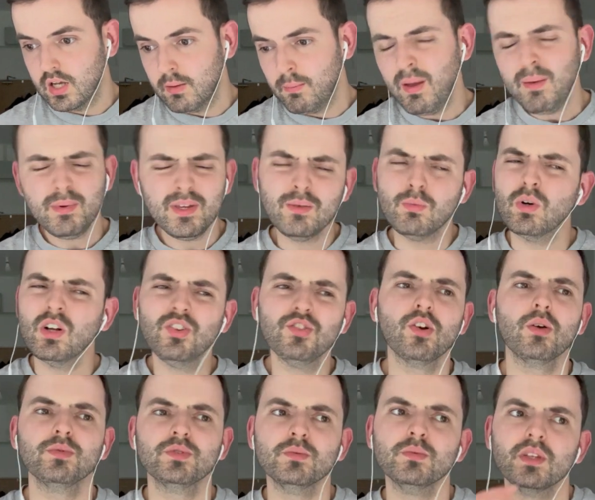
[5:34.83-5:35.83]
Maybe he will
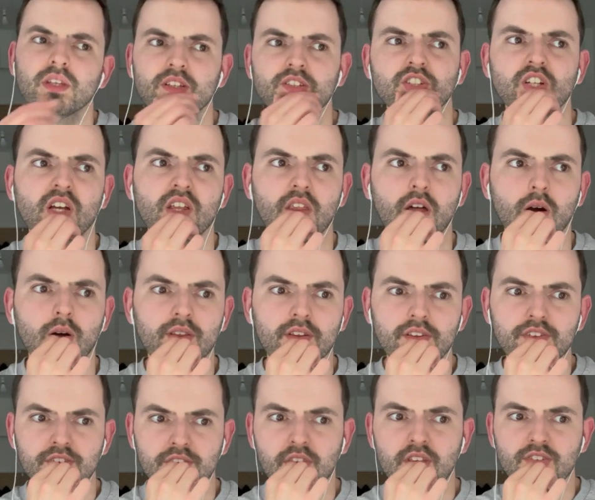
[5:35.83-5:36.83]
drop something this year, though.
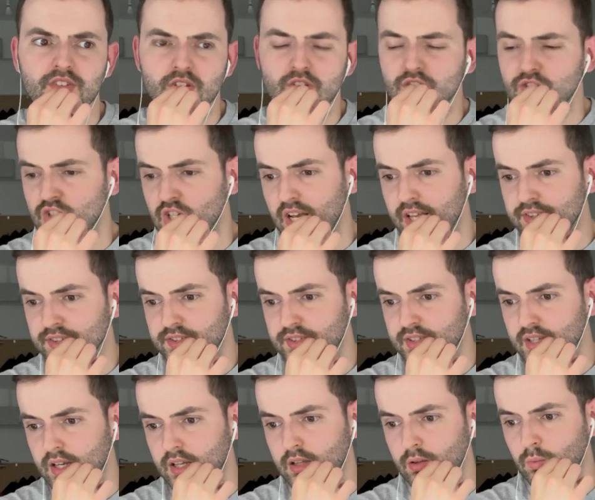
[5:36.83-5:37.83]
There's a good chance
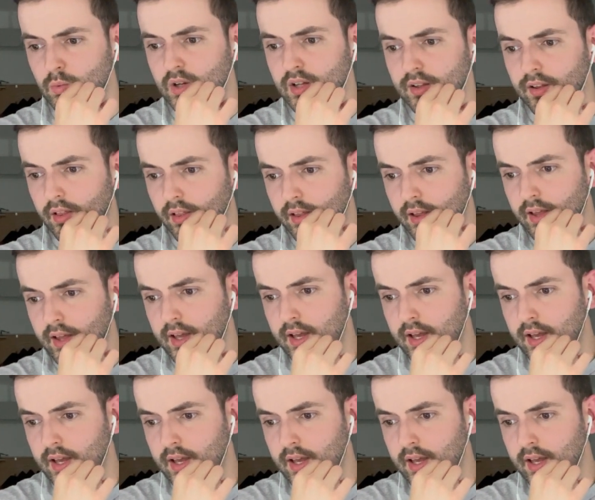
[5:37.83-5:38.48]
that he will.